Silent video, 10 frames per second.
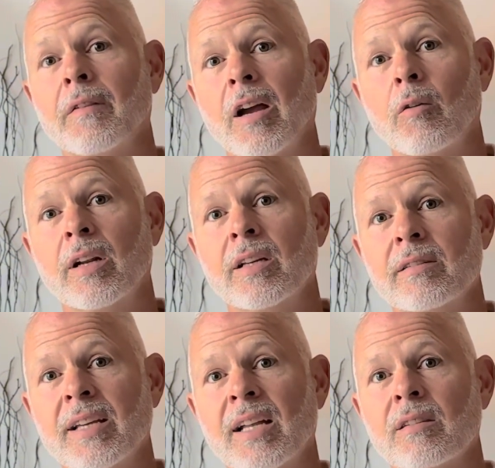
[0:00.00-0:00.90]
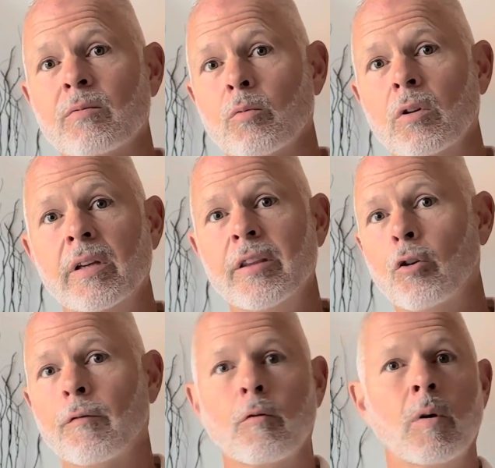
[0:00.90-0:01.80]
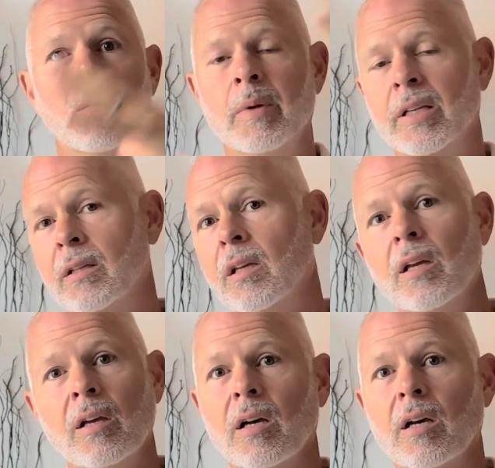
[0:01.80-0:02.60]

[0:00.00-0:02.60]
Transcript: thyroid because that's really the overwhelming